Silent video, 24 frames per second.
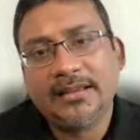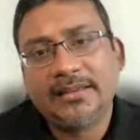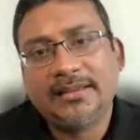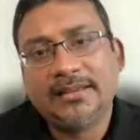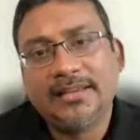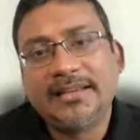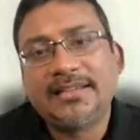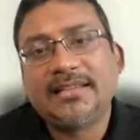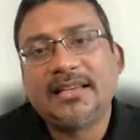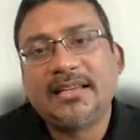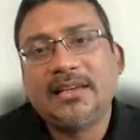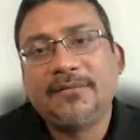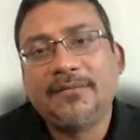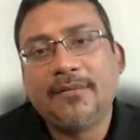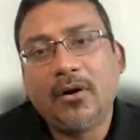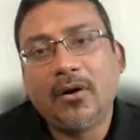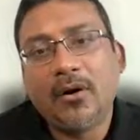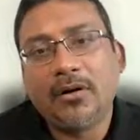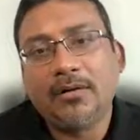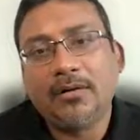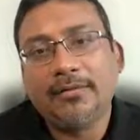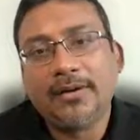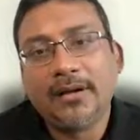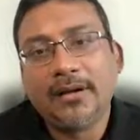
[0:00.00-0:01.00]
this
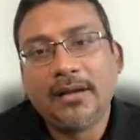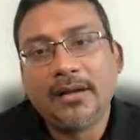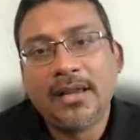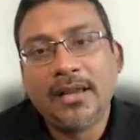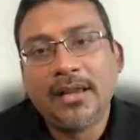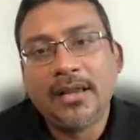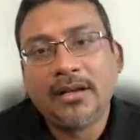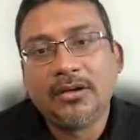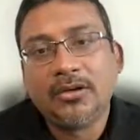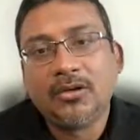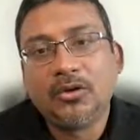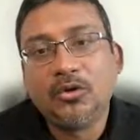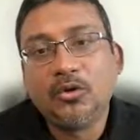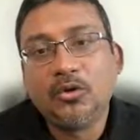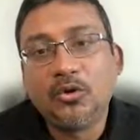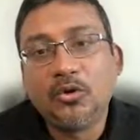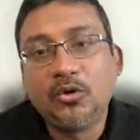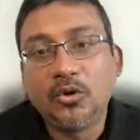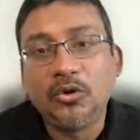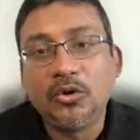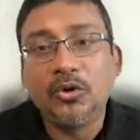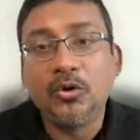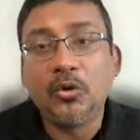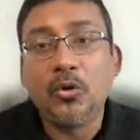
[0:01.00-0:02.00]
evolved
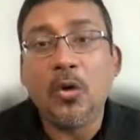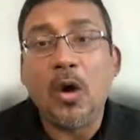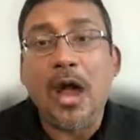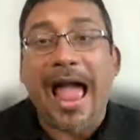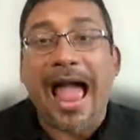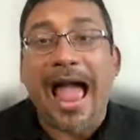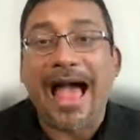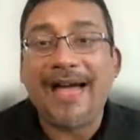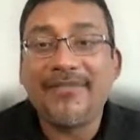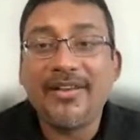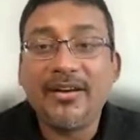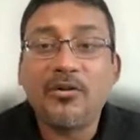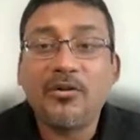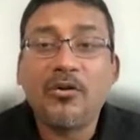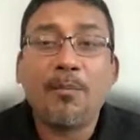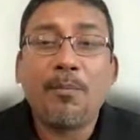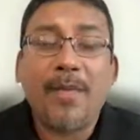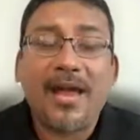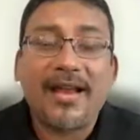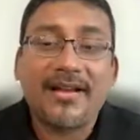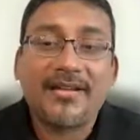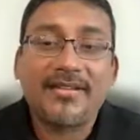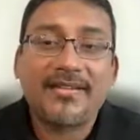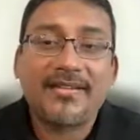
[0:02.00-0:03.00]
to you having to
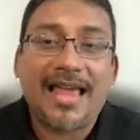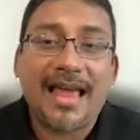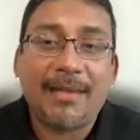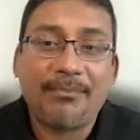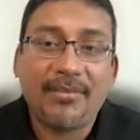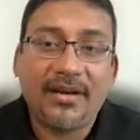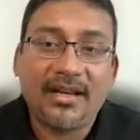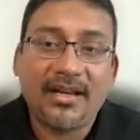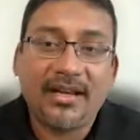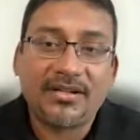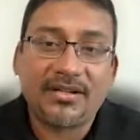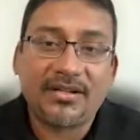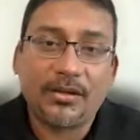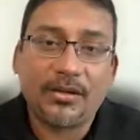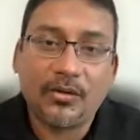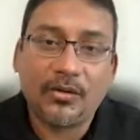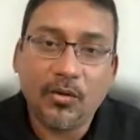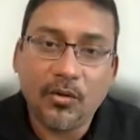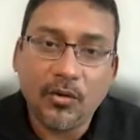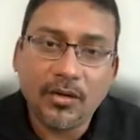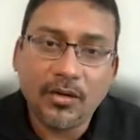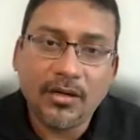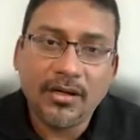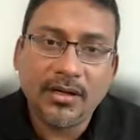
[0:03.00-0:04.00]
manage the application
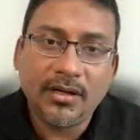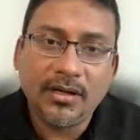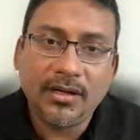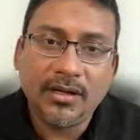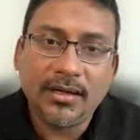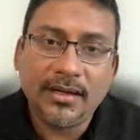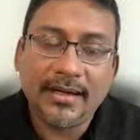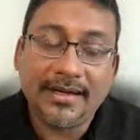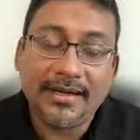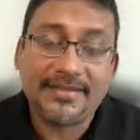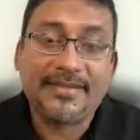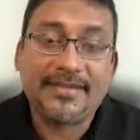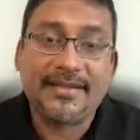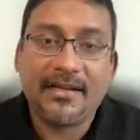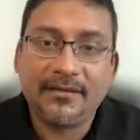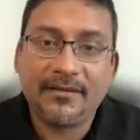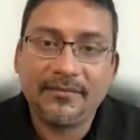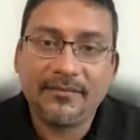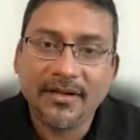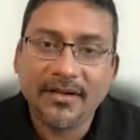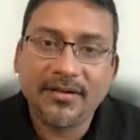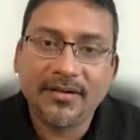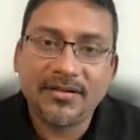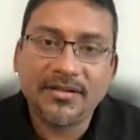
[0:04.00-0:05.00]
code, its
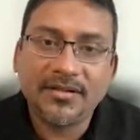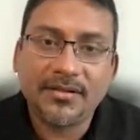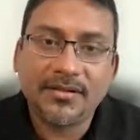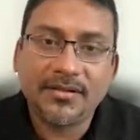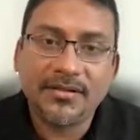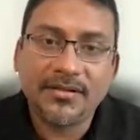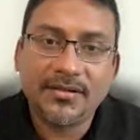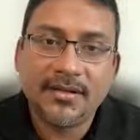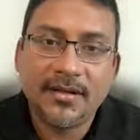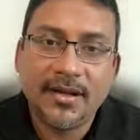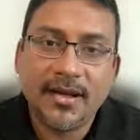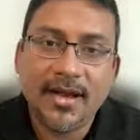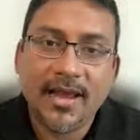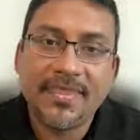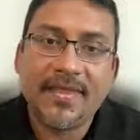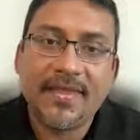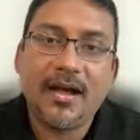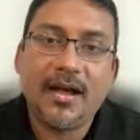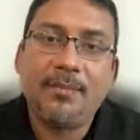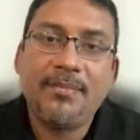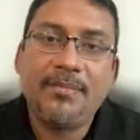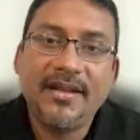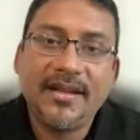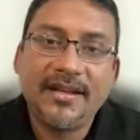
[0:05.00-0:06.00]
configurations, and the
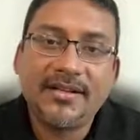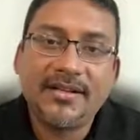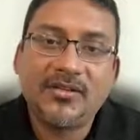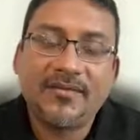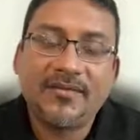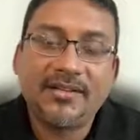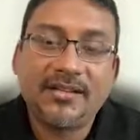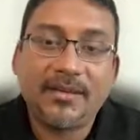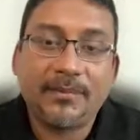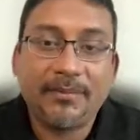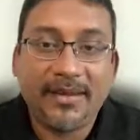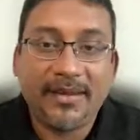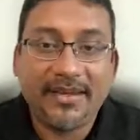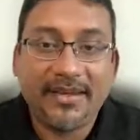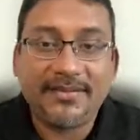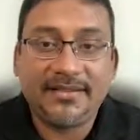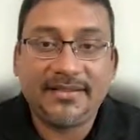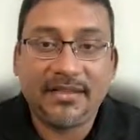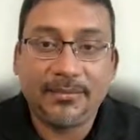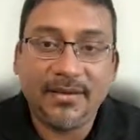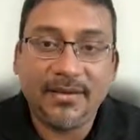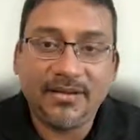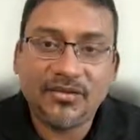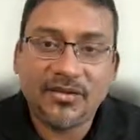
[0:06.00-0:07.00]
updates over the
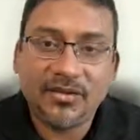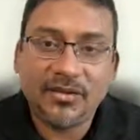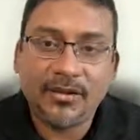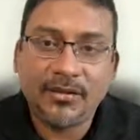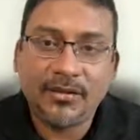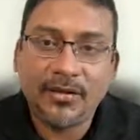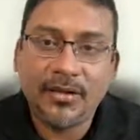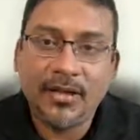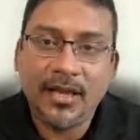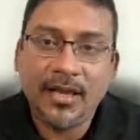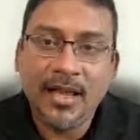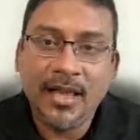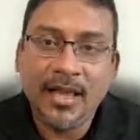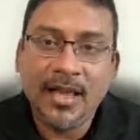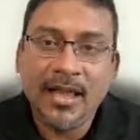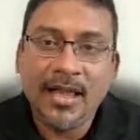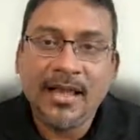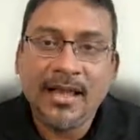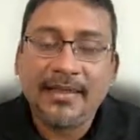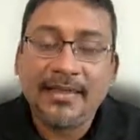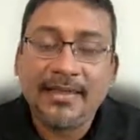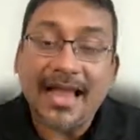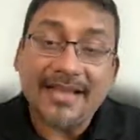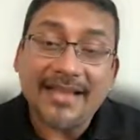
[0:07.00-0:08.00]
base image.
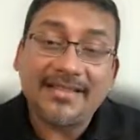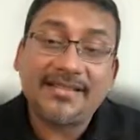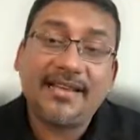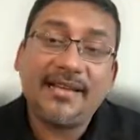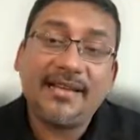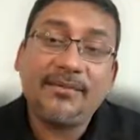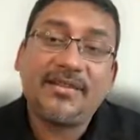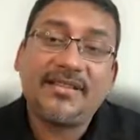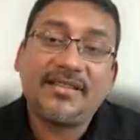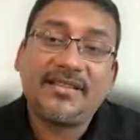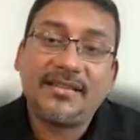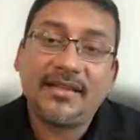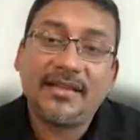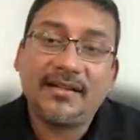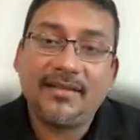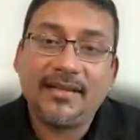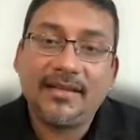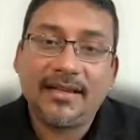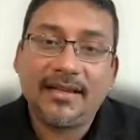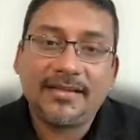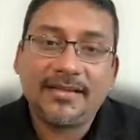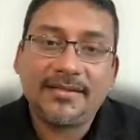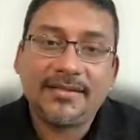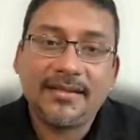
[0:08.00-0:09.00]
Lastly, with
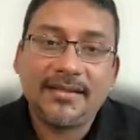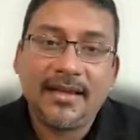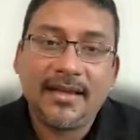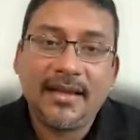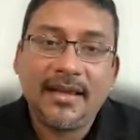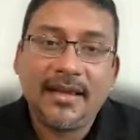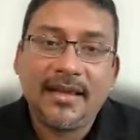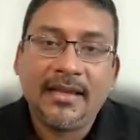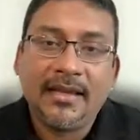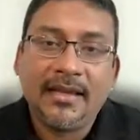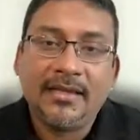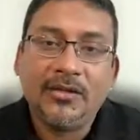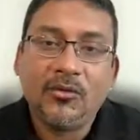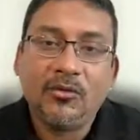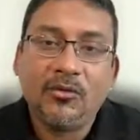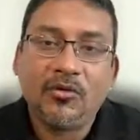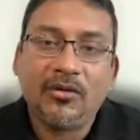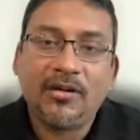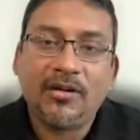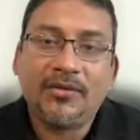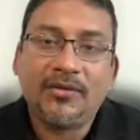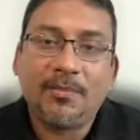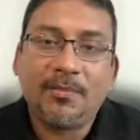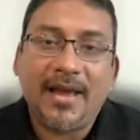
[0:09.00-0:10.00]
serverless, you
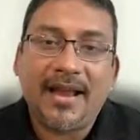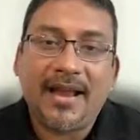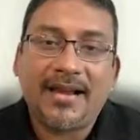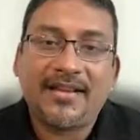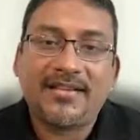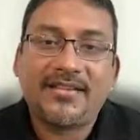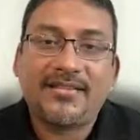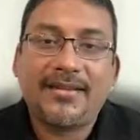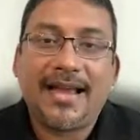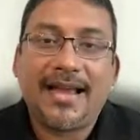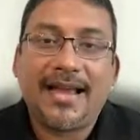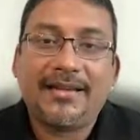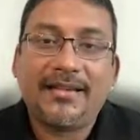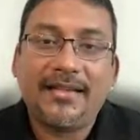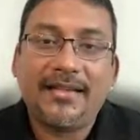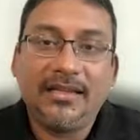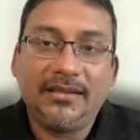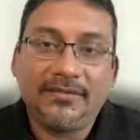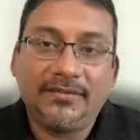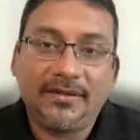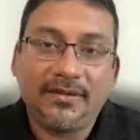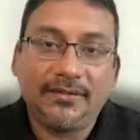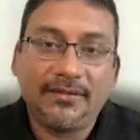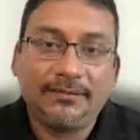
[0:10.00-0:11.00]
don't have to manage that
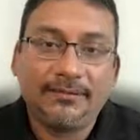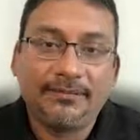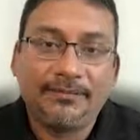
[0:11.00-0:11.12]
even.